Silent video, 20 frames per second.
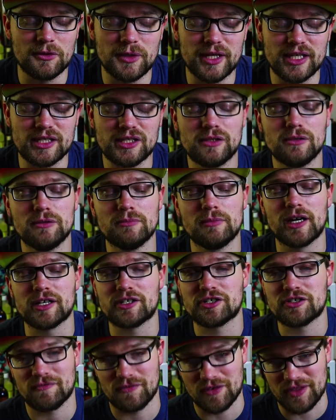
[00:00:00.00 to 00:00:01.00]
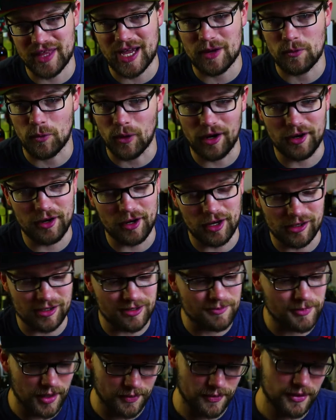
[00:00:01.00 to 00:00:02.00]
away too much for that
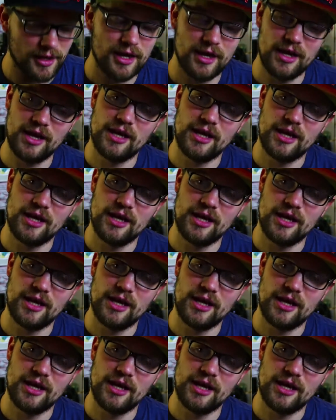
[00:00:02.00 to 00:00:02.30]
$1 a month.